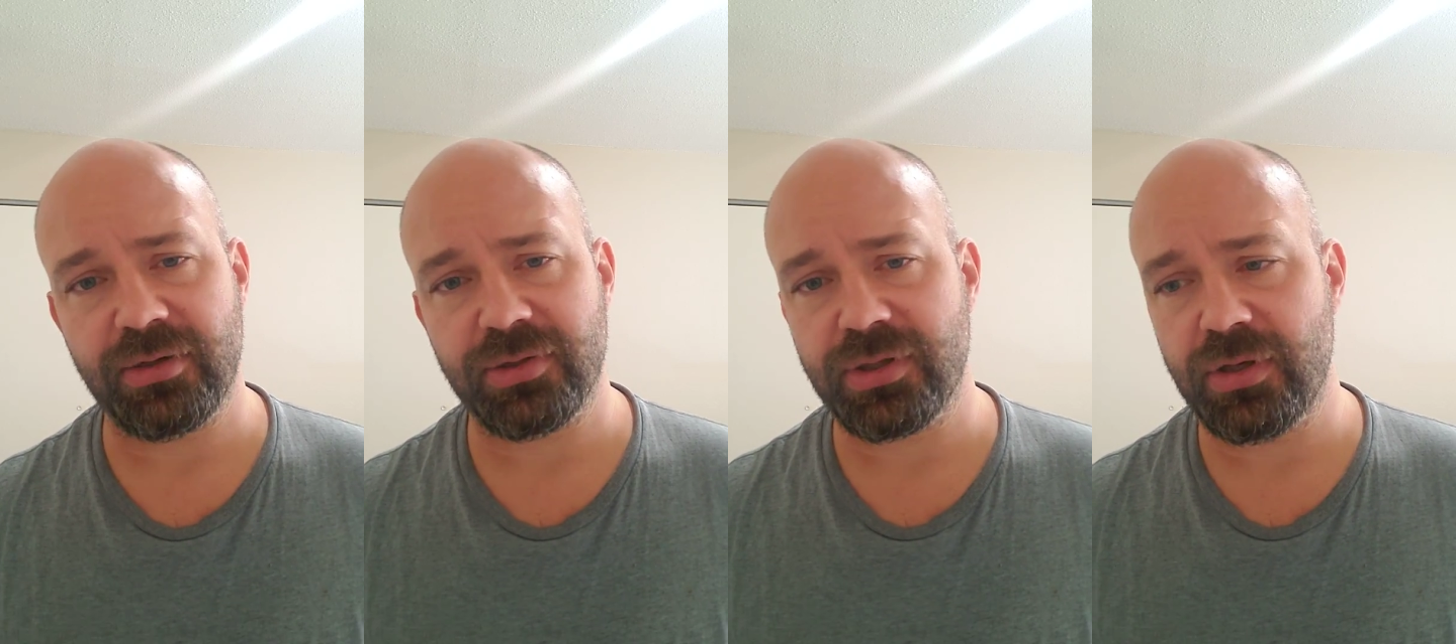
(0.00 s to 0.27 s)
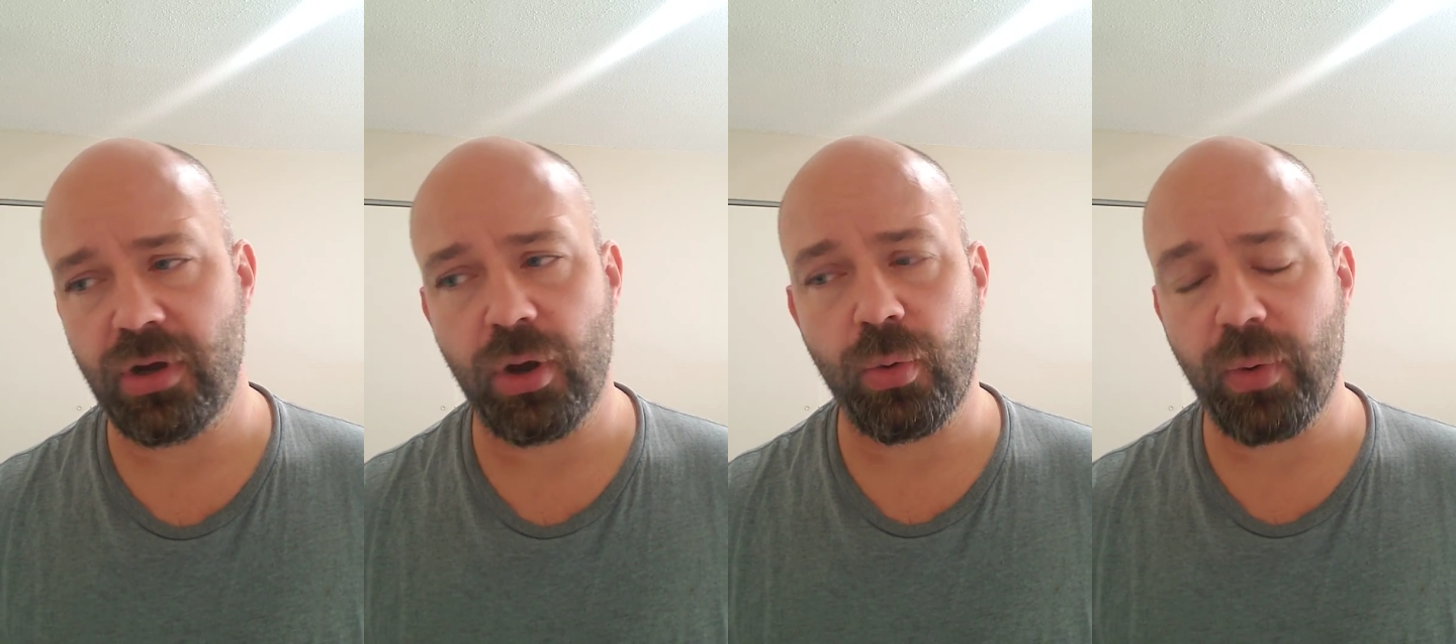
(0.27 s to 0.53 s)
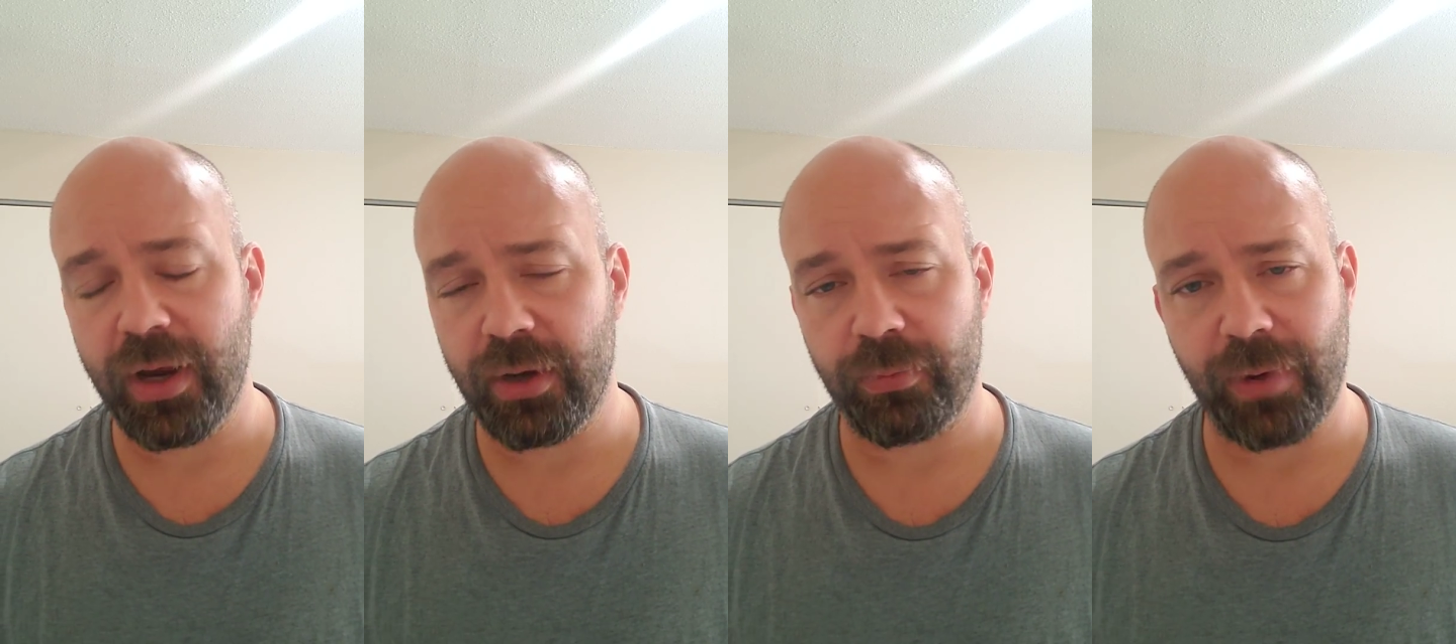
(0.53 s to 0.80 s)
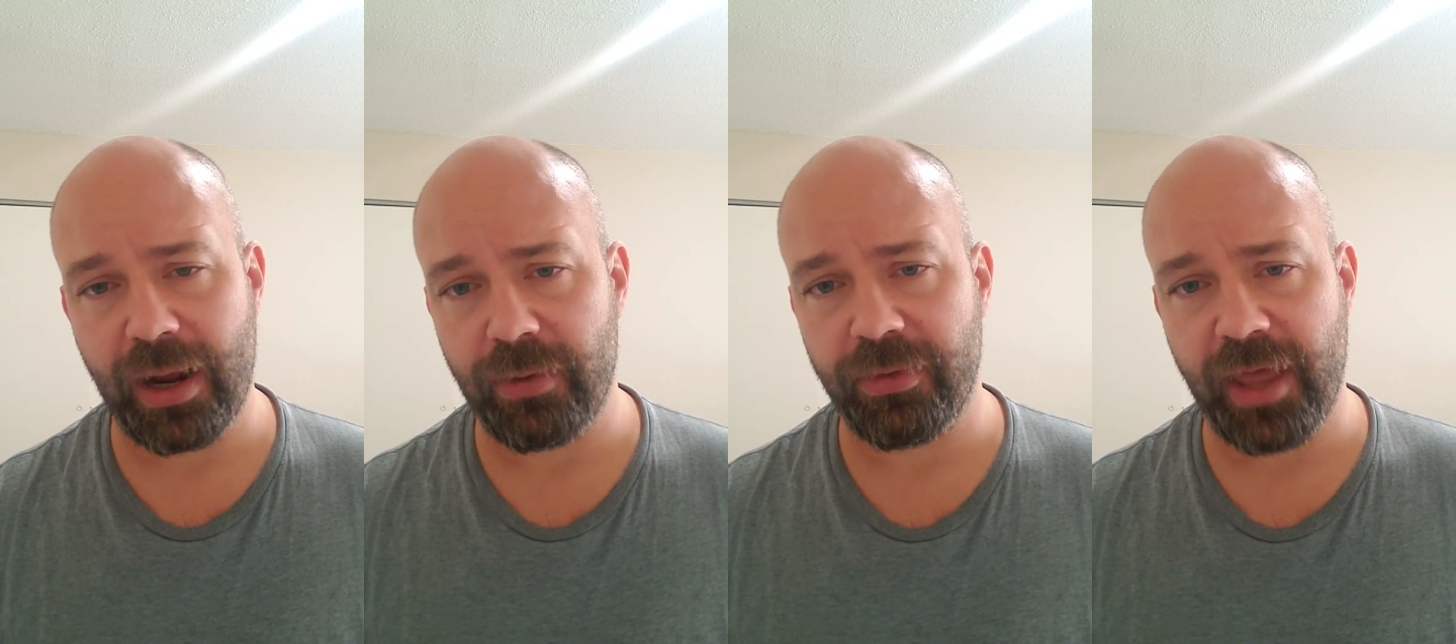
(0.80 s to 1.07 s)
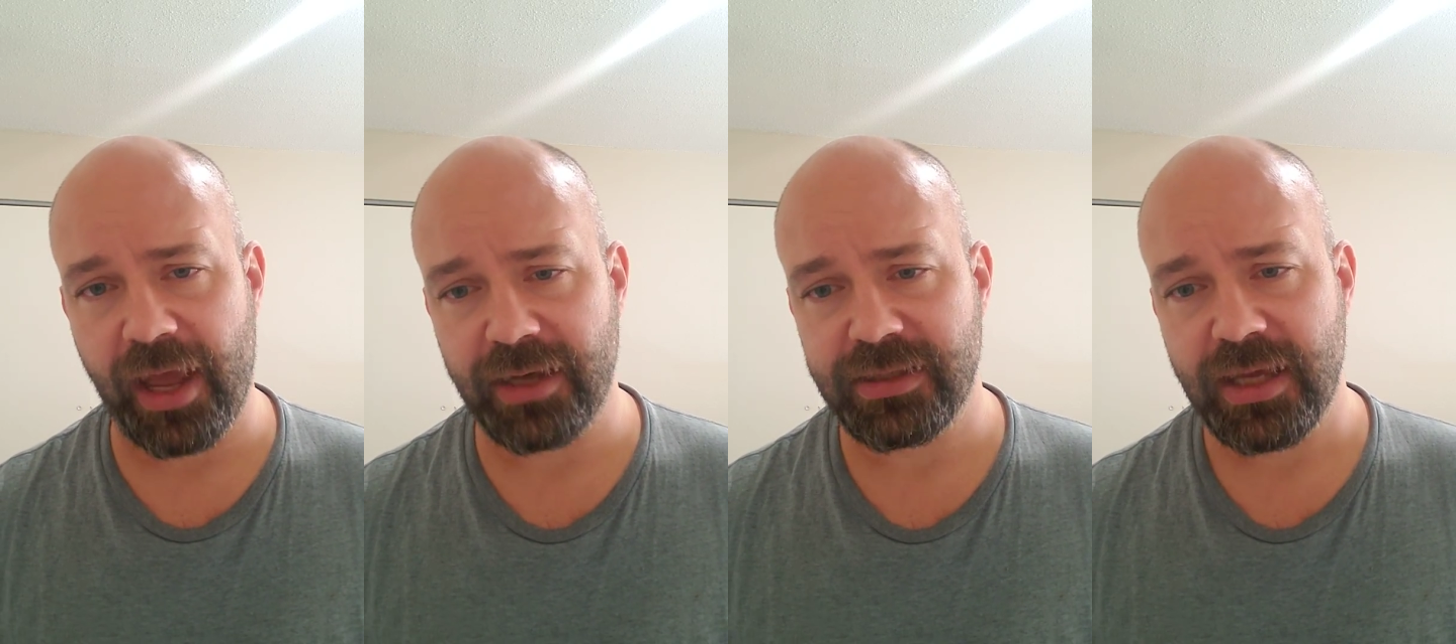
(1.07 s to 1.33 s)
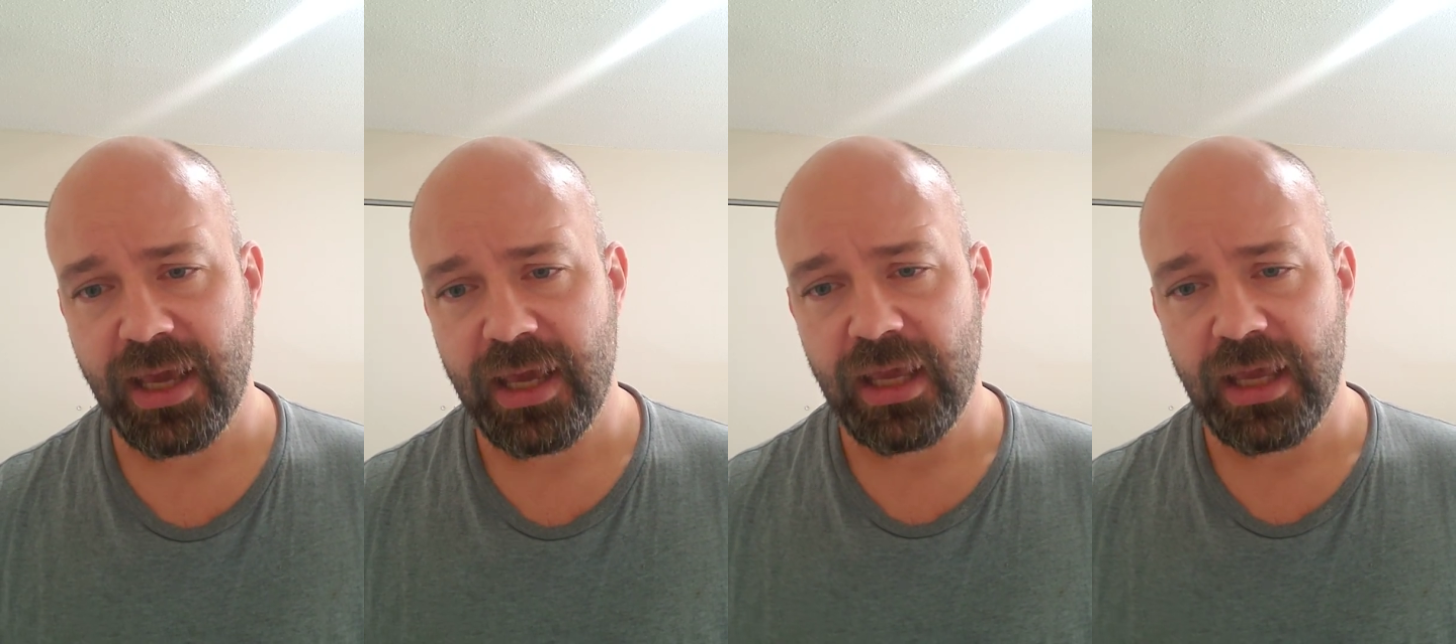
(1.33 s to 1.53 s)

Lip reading: and there's no way around that.